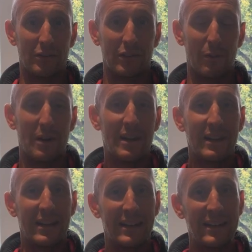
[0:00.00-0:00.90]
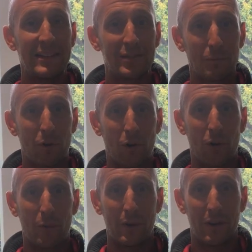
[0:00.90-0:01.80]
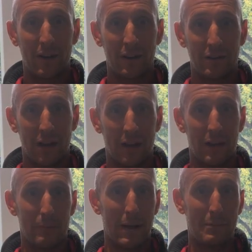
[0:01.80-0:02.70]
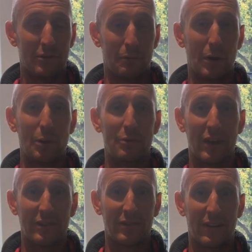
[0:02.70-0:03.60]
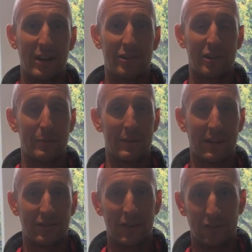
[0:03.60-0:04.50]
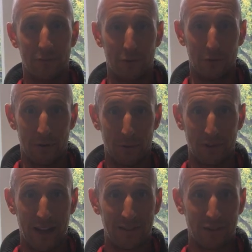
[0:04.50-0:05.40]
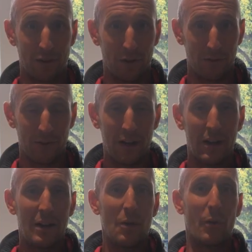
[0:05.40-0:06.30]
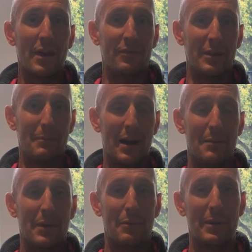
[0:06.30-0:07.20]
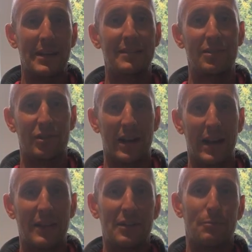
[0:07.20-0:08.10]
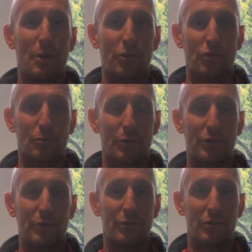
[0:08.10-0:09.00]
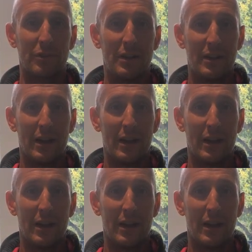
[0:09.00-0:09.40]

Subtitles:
So you need some core work, maybe some glute activation, a bit of activation through the rotator cuff, whatever it might be. We need to try and get these postural muscles